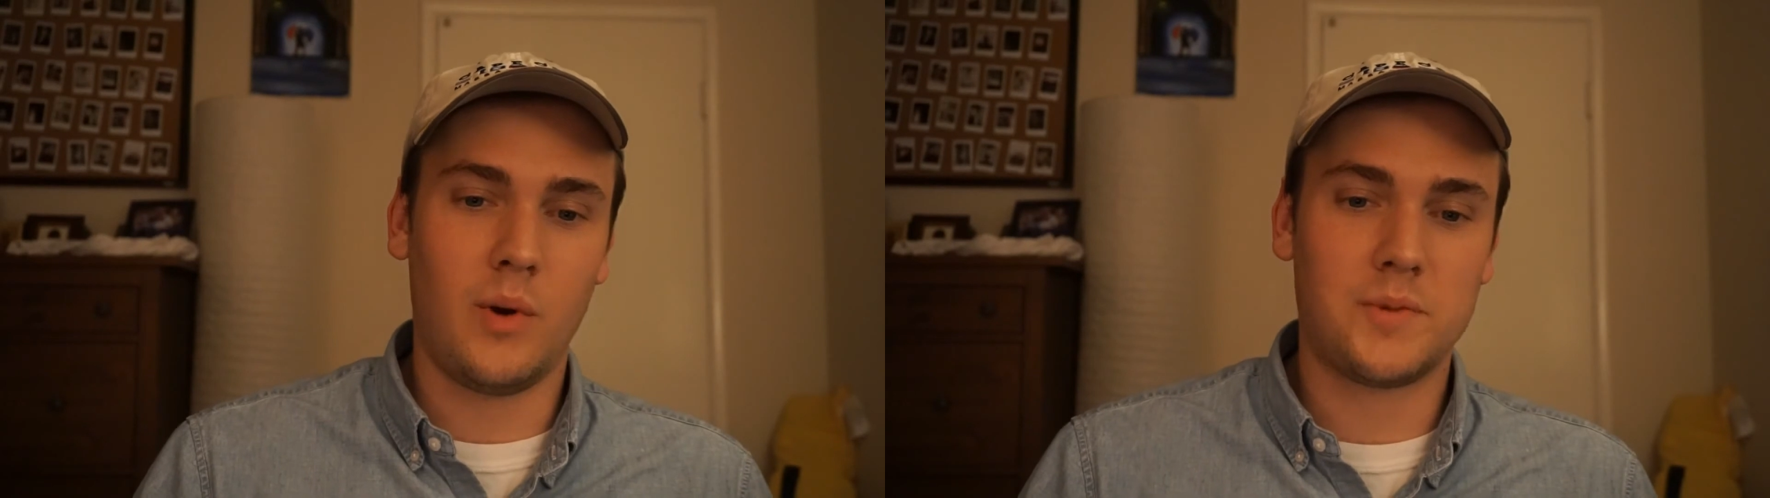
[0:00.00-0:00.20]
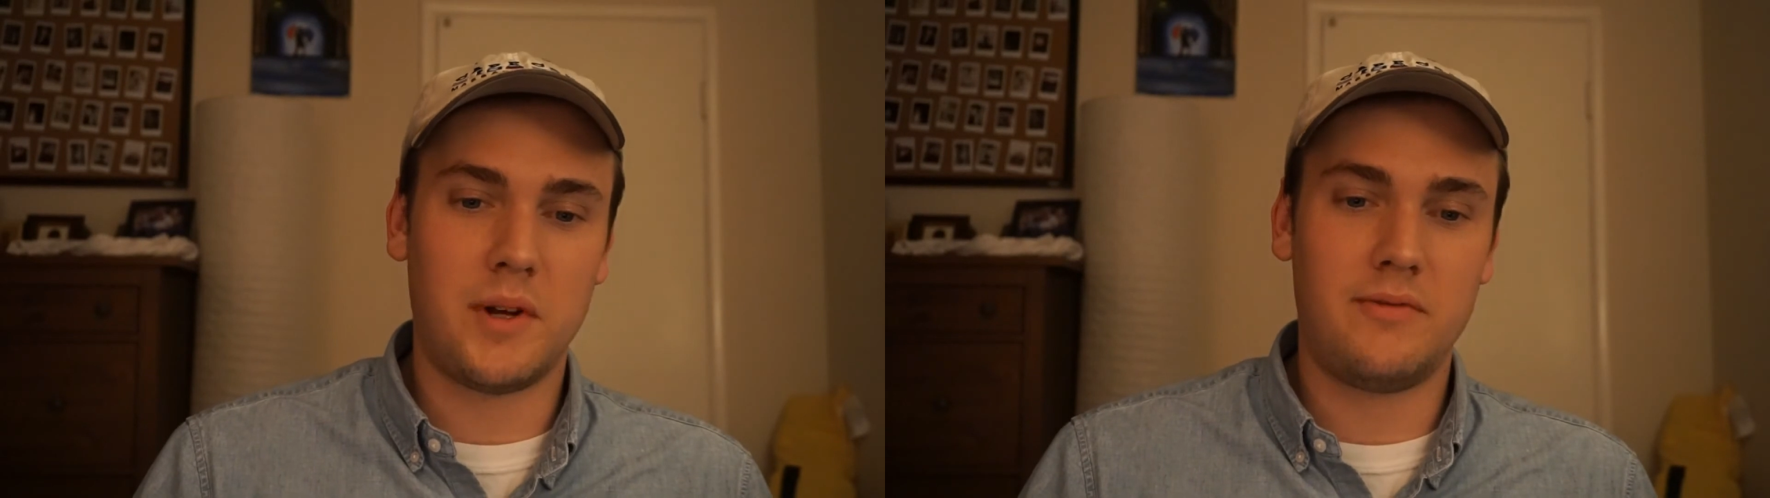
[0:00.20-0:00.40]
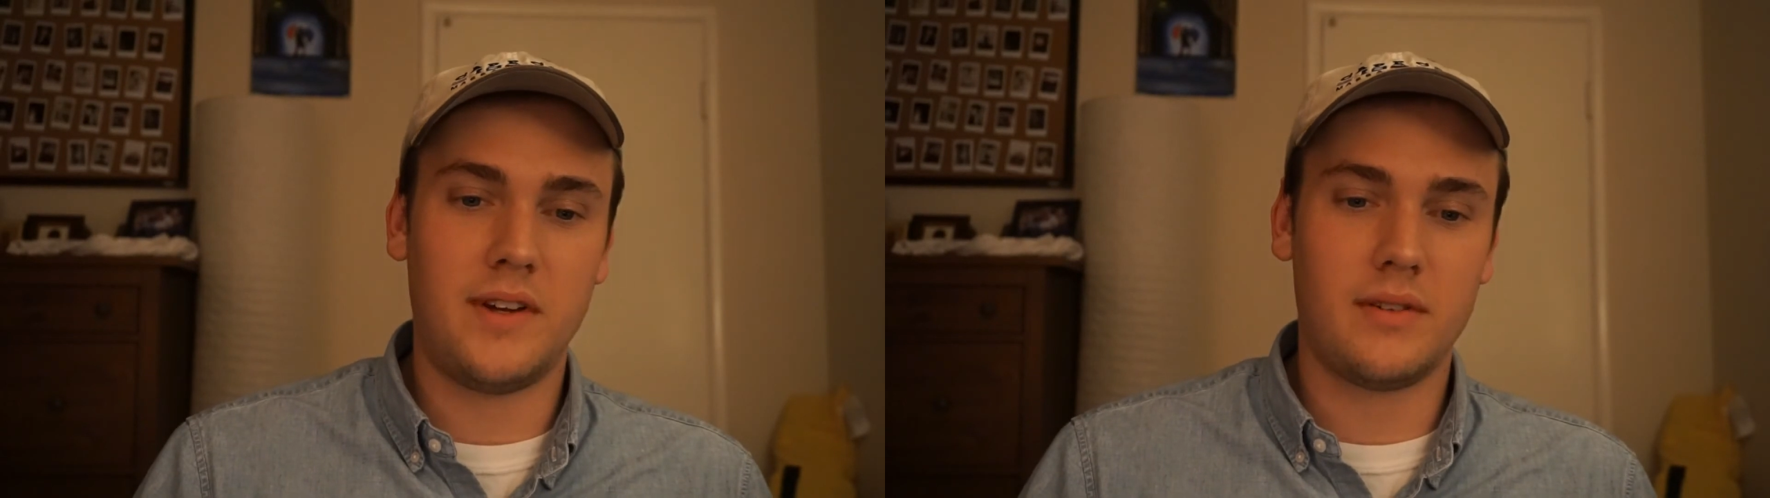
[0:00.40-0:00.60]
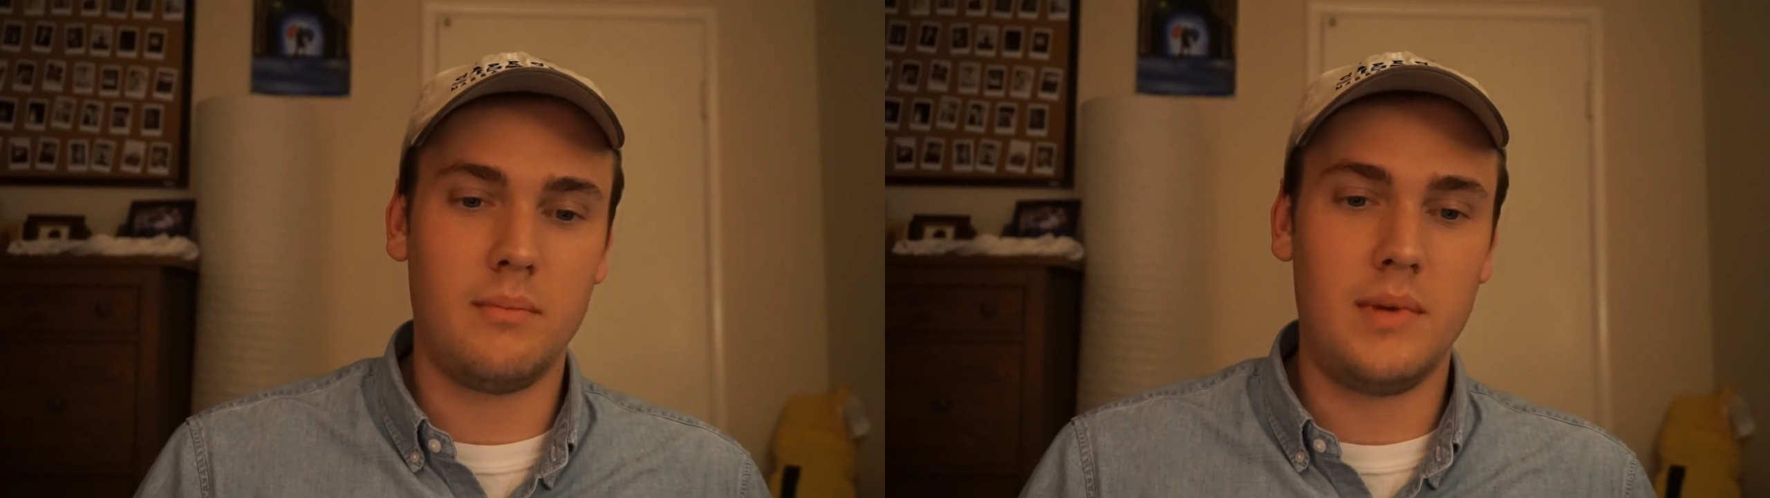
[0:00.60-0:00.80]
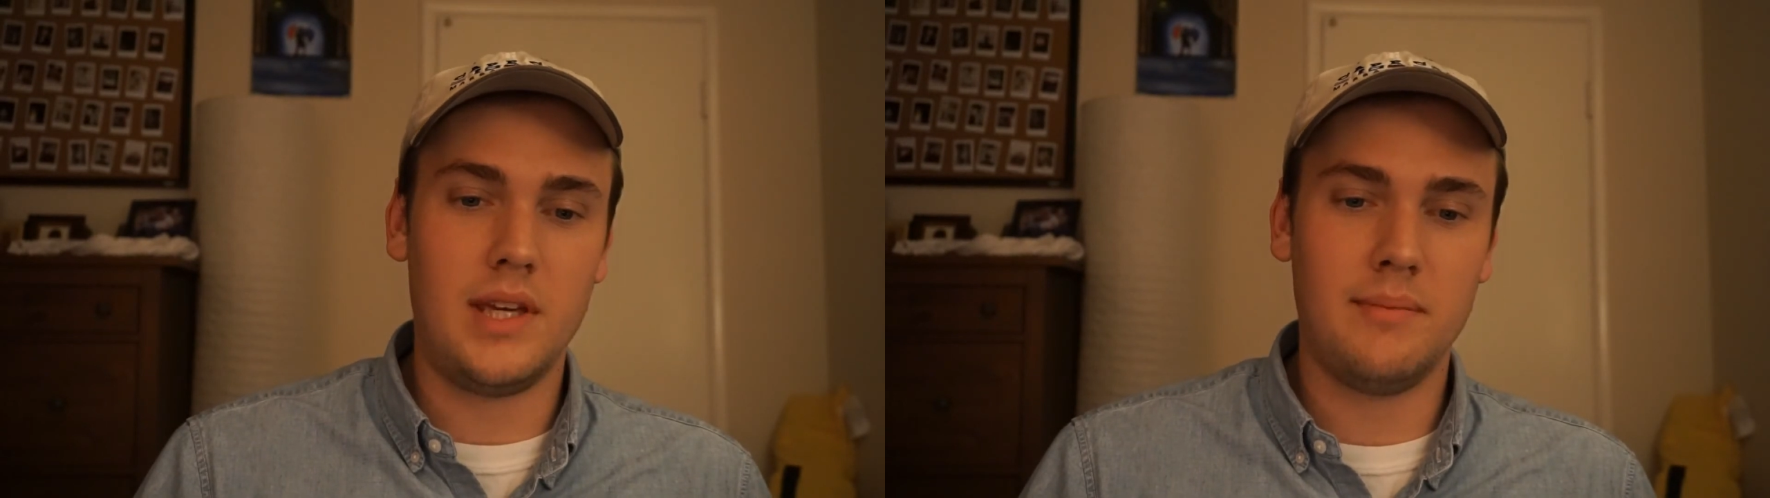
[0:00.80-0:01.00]
what's my favorite
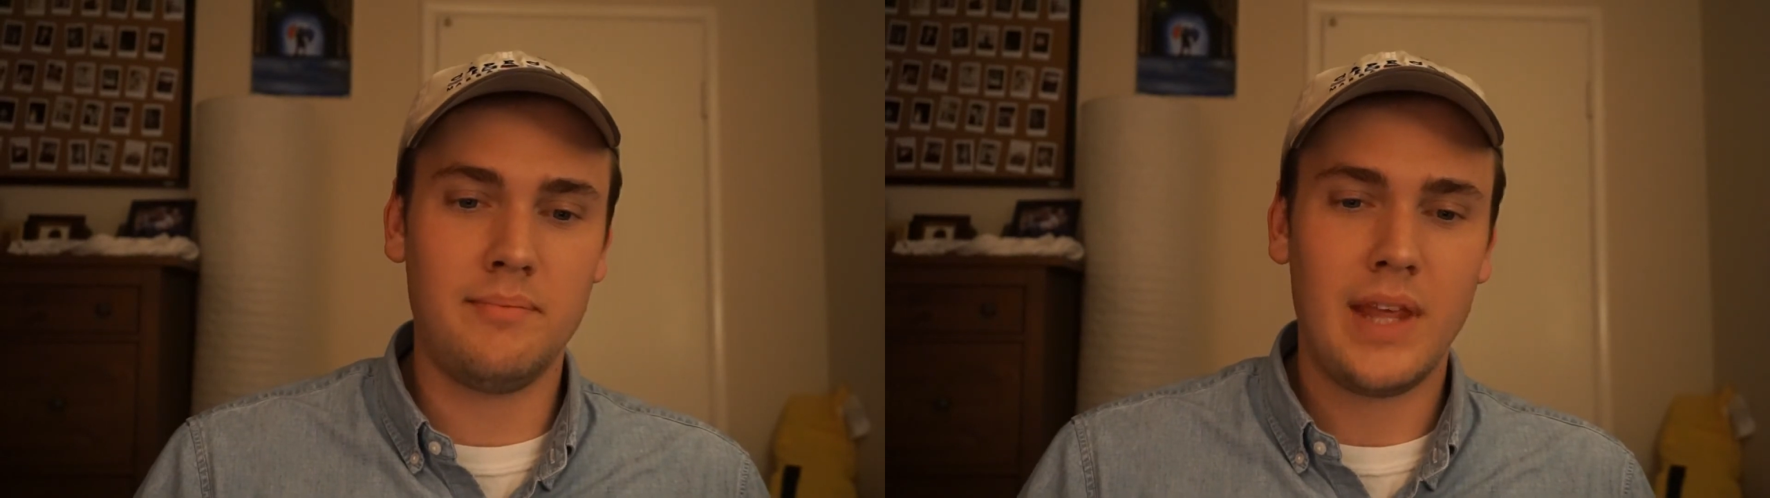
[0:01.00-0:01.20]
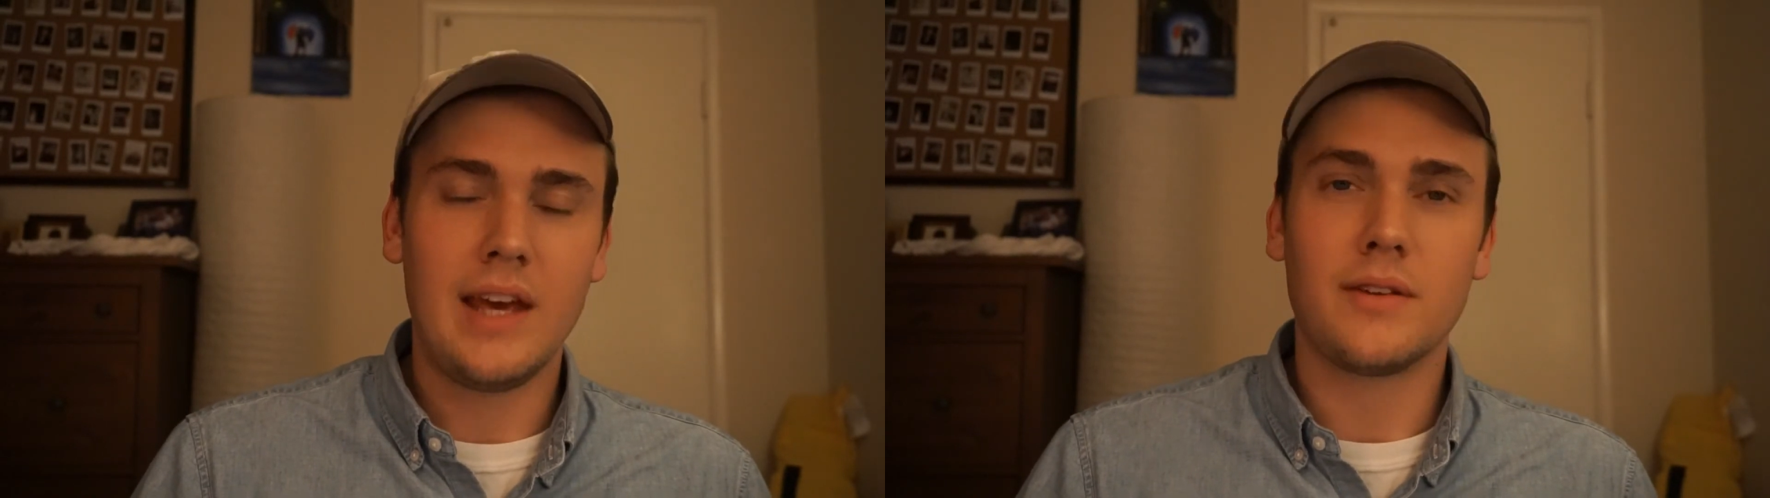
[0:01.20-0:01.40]
meme?